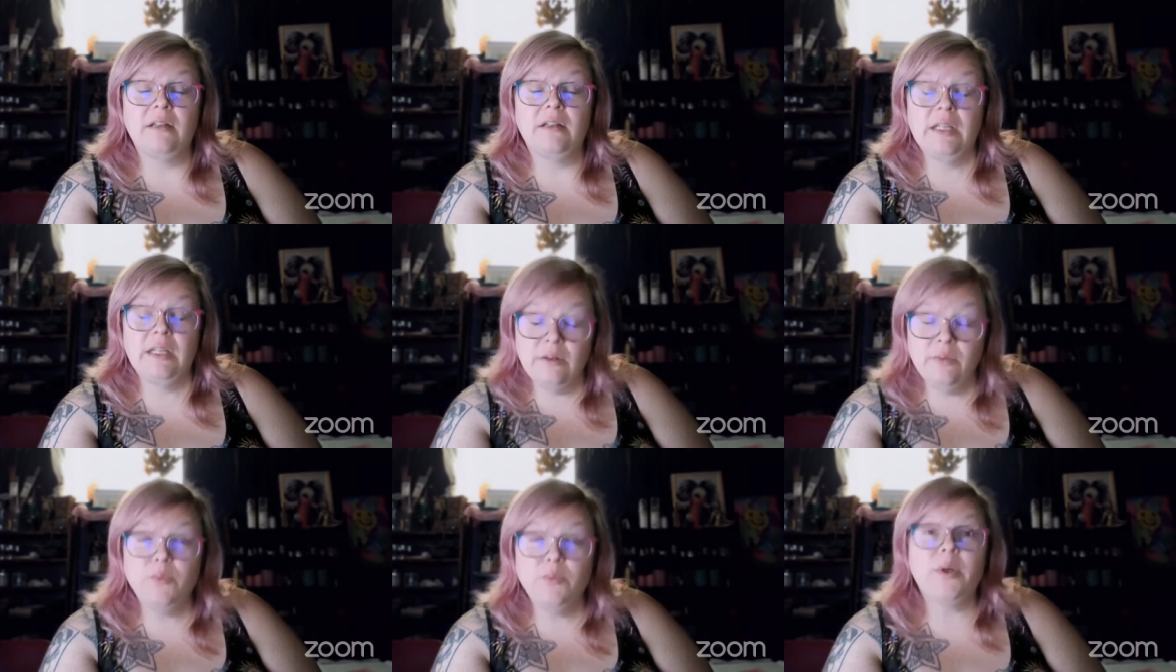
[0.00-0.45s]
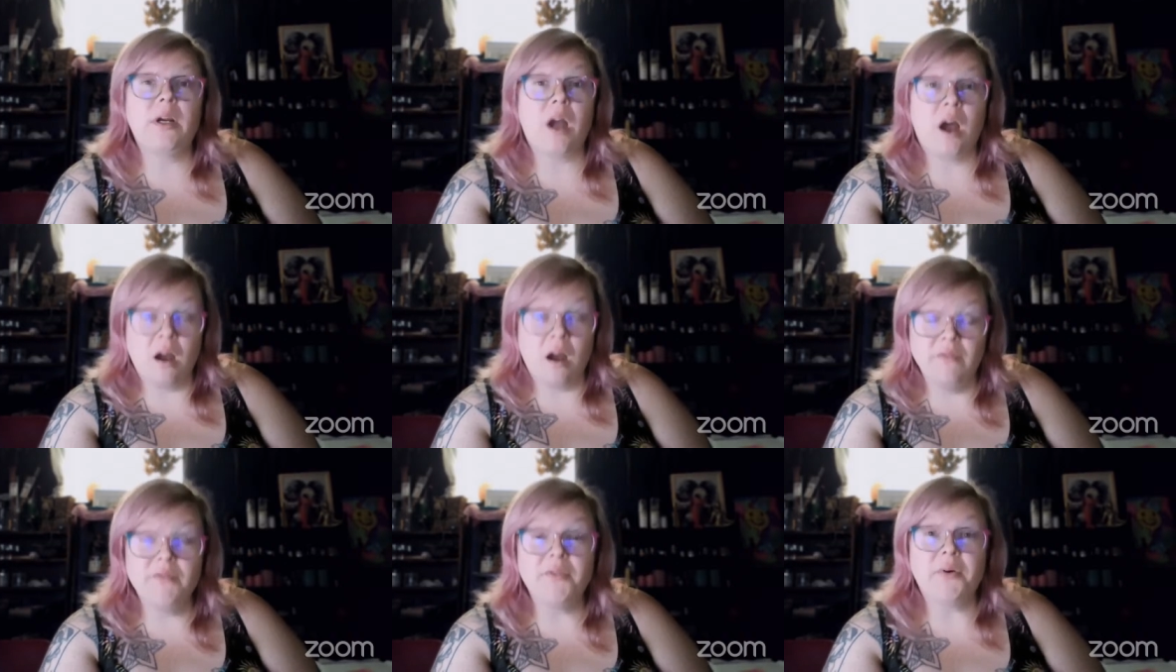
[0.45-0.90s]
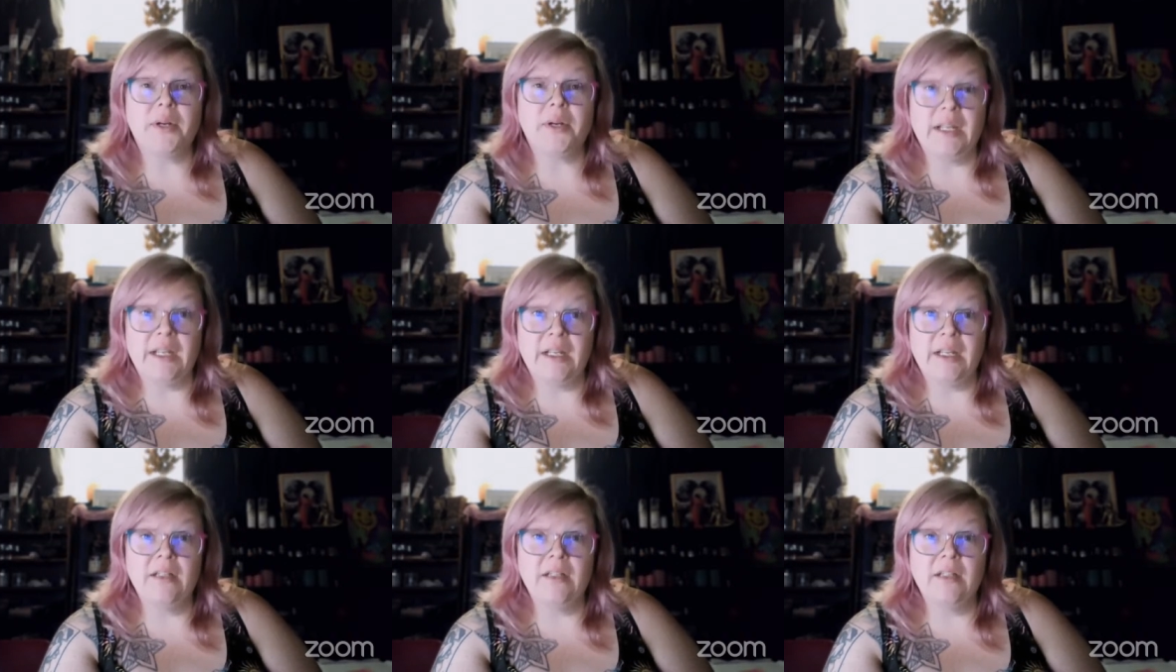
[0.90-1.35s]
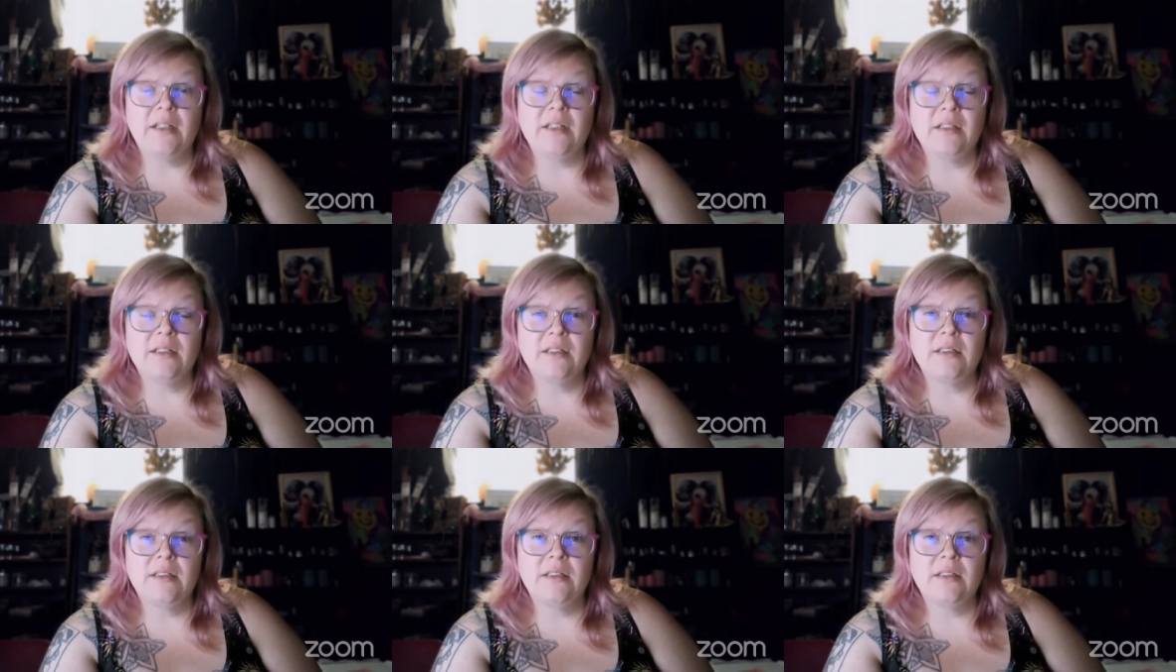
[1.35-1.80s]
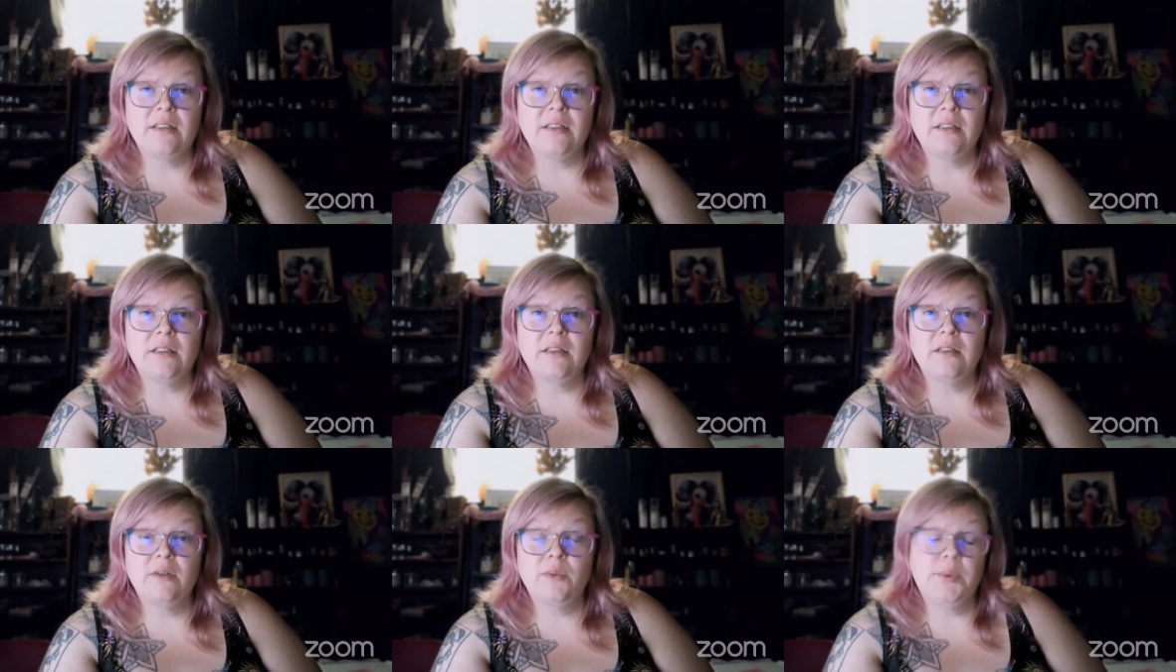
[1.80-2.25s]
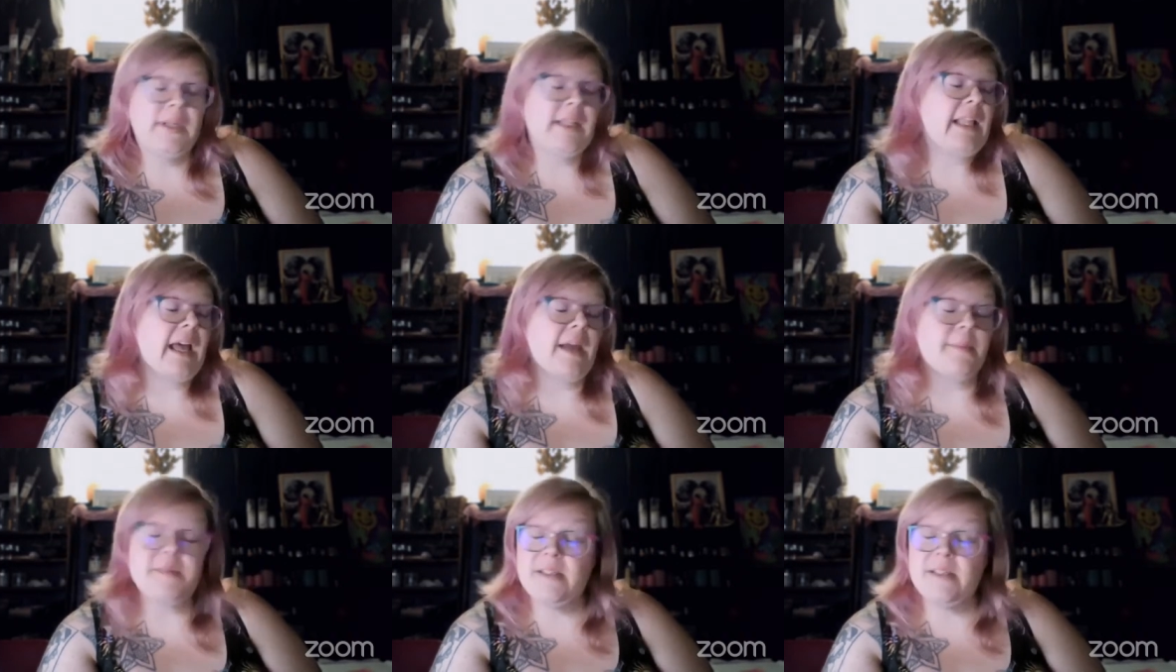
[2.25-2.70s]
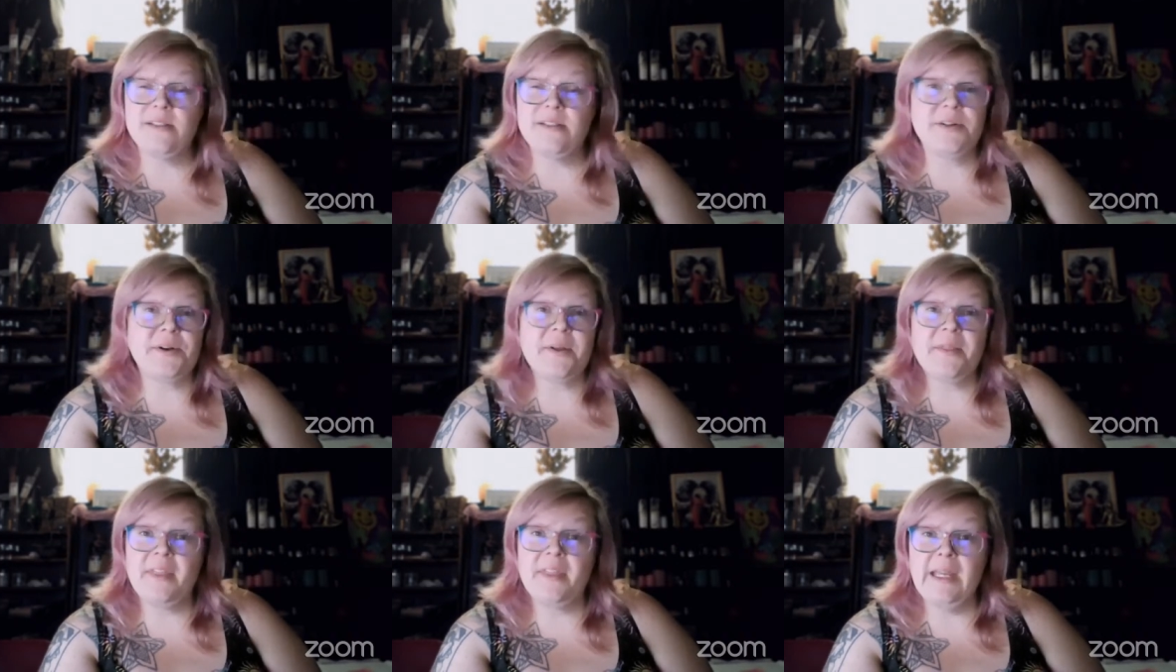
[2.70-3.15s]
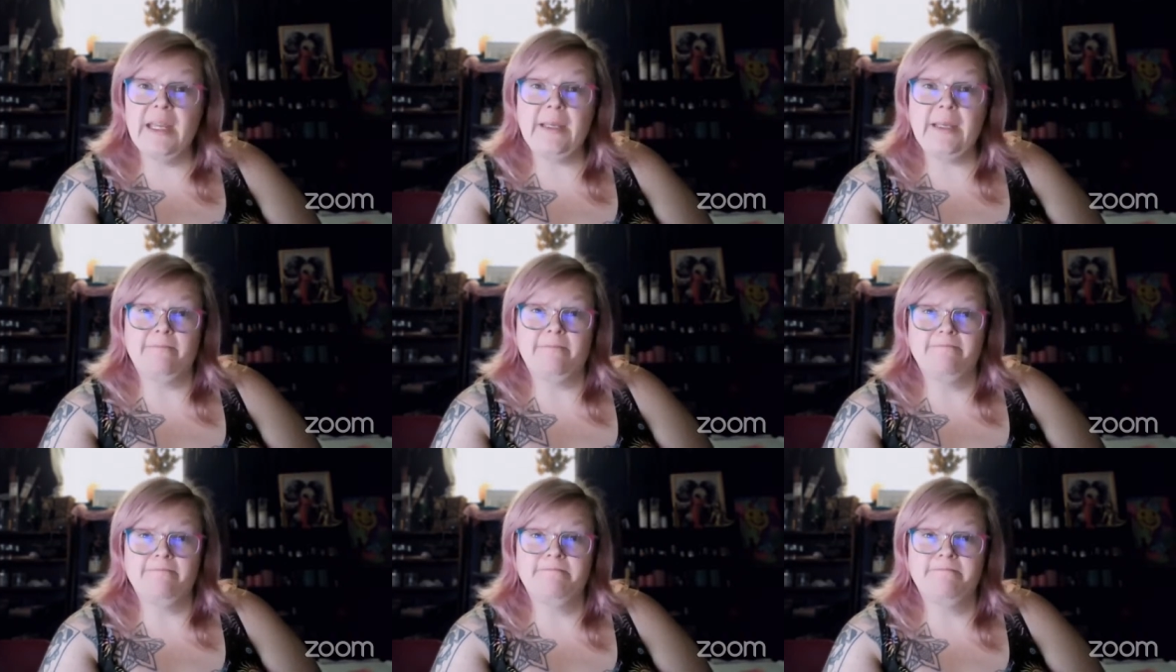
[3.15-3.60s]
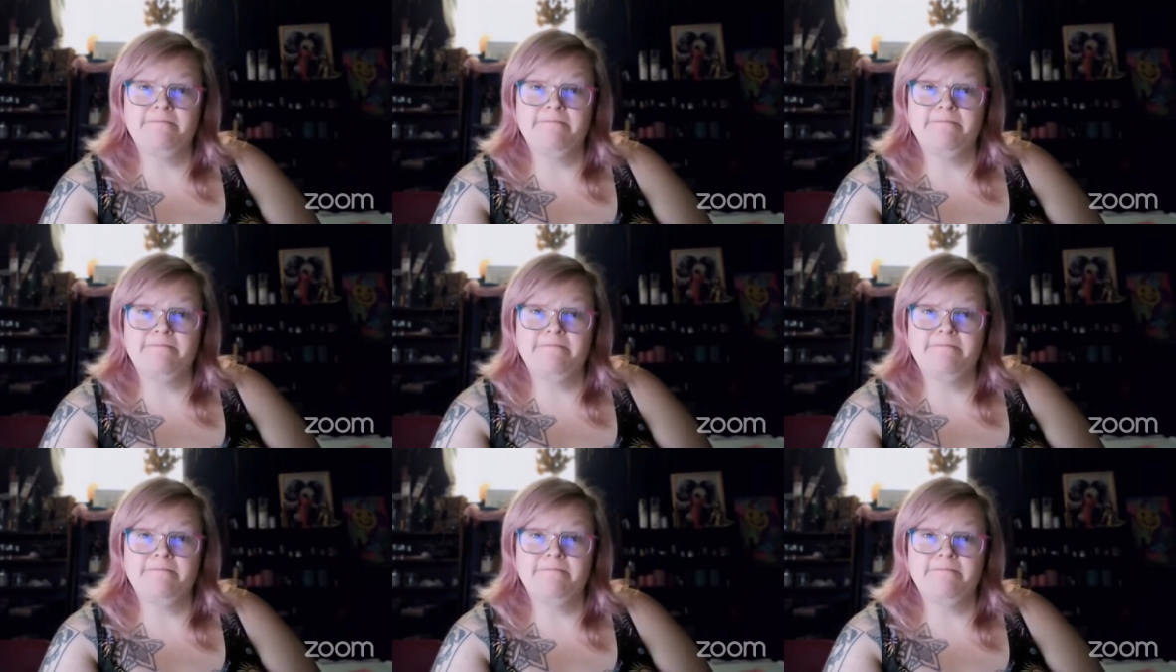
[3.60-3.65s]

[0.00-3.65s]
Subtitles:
in recovery, relapses are a thing.